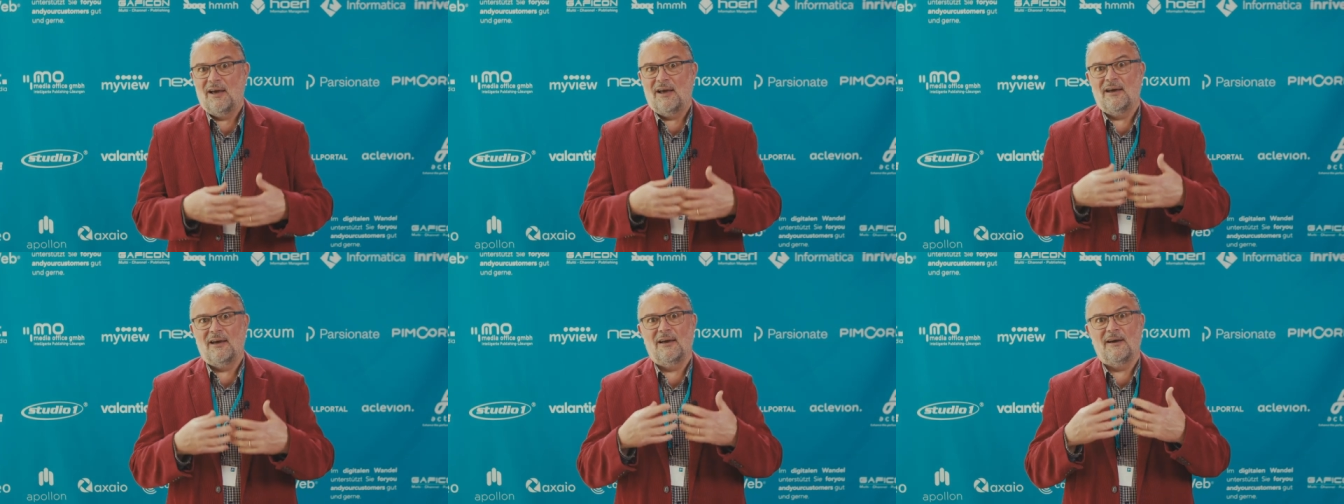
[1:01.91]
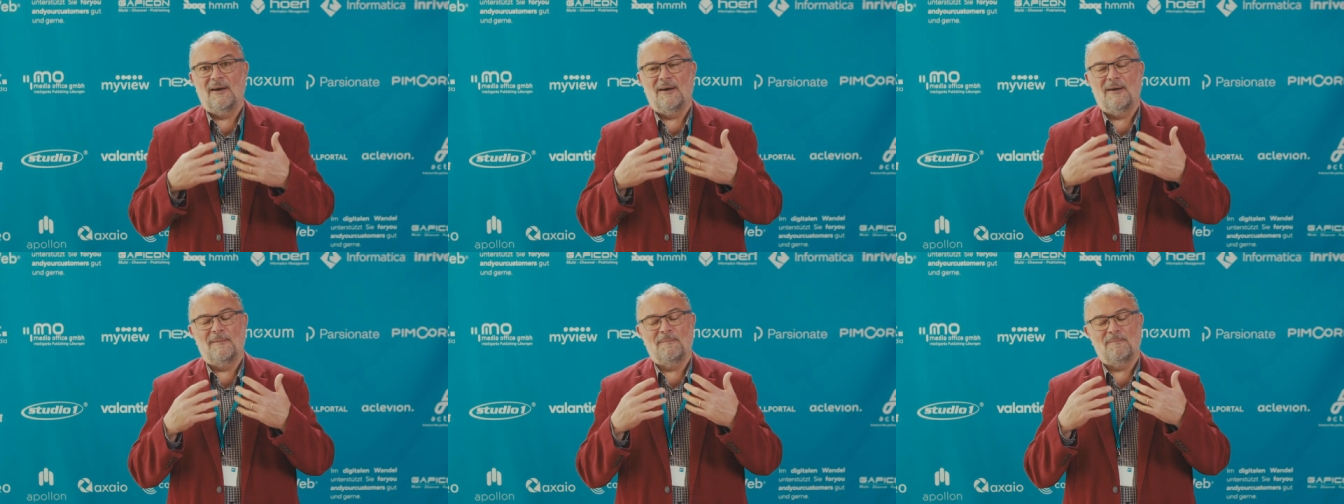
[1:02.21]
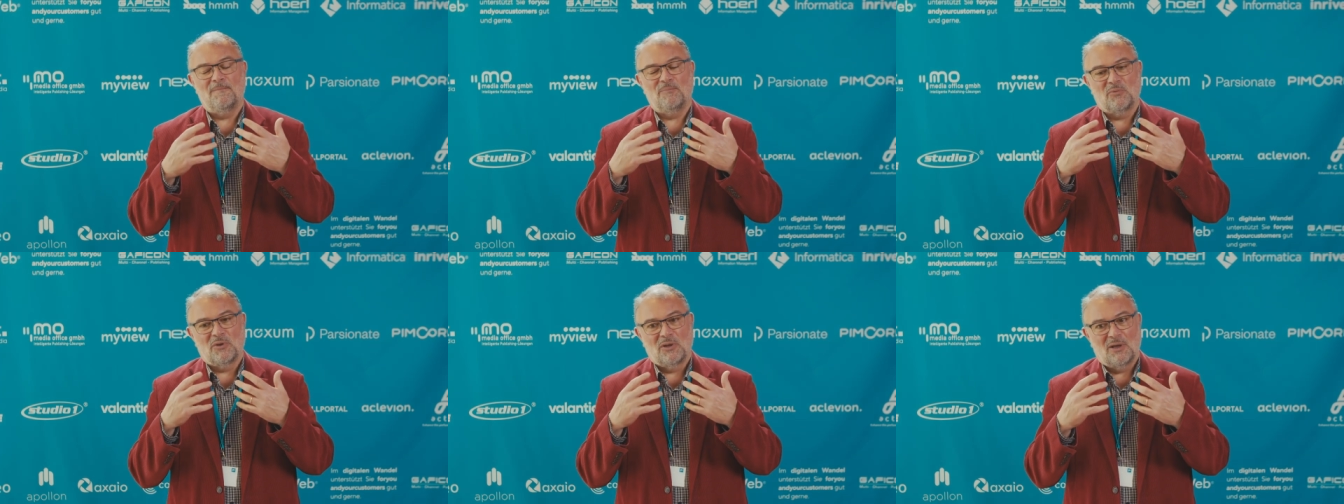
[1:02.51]

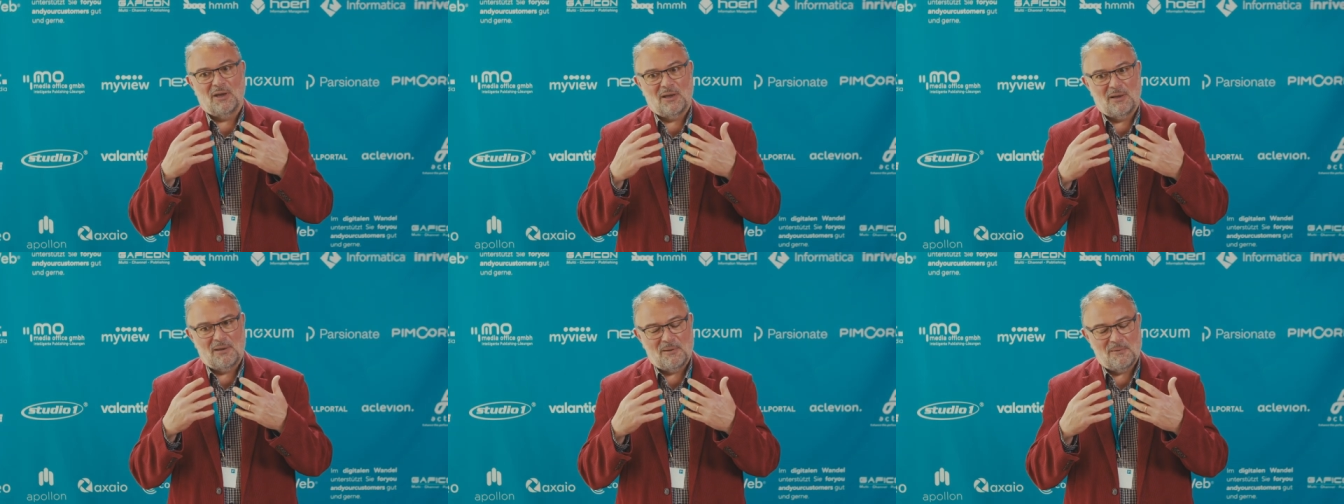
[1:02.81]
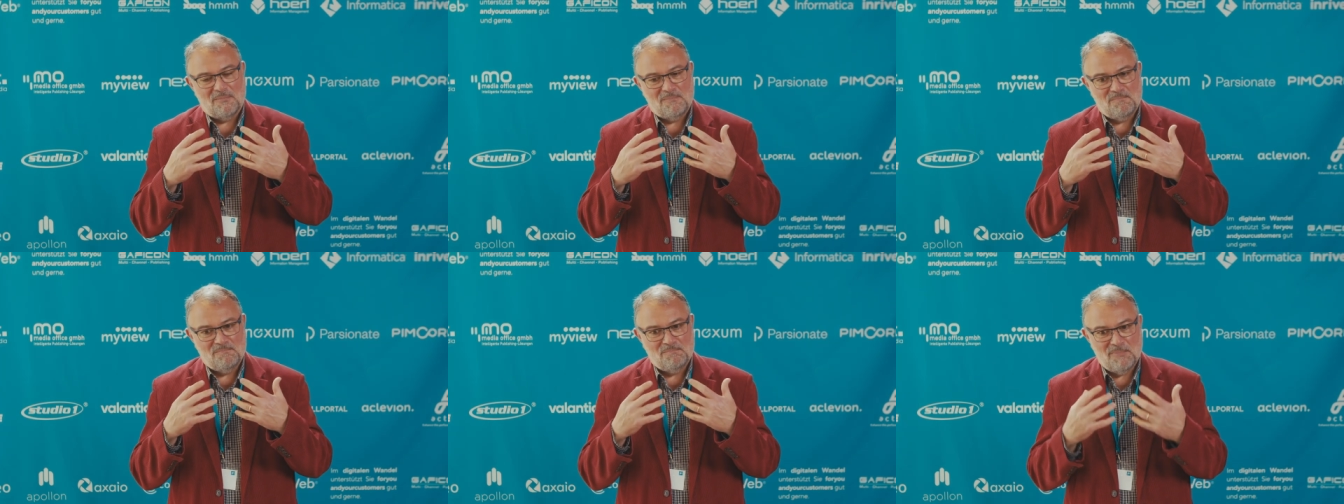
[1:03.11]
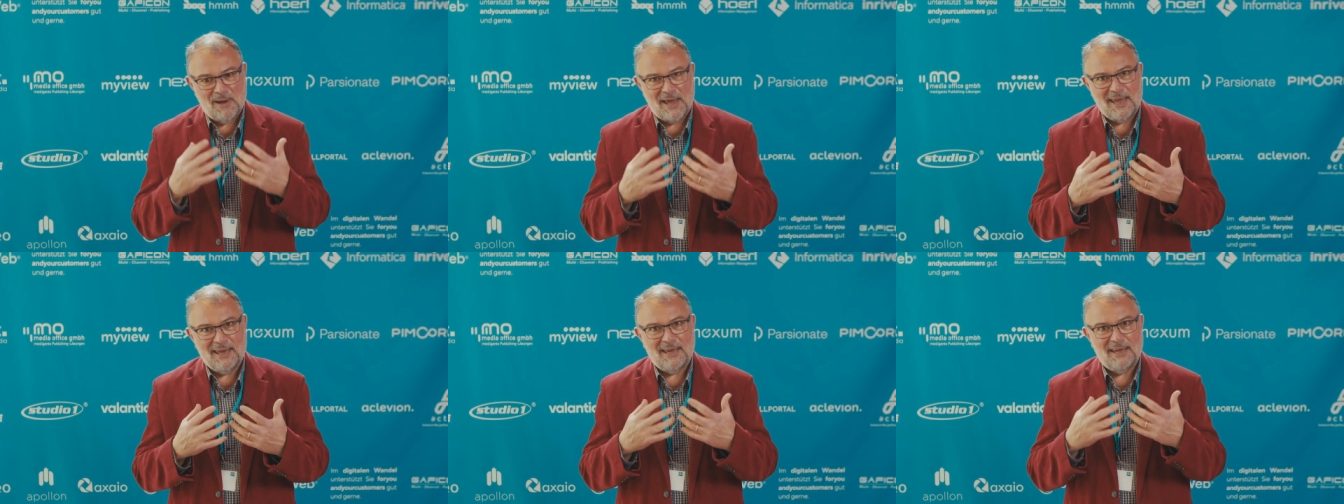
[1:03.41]
Um,
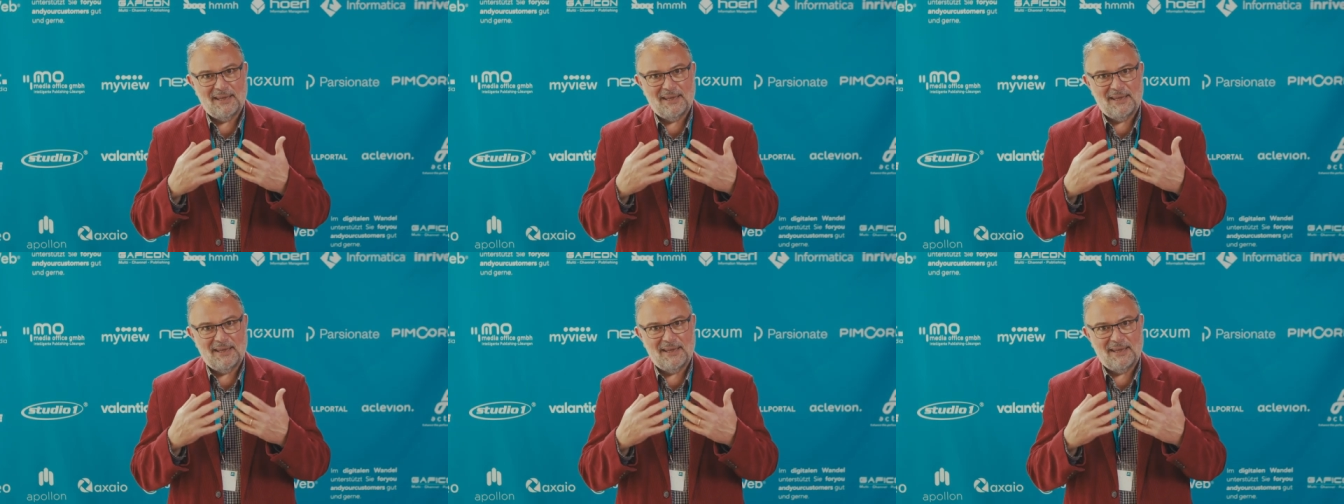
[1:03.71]
make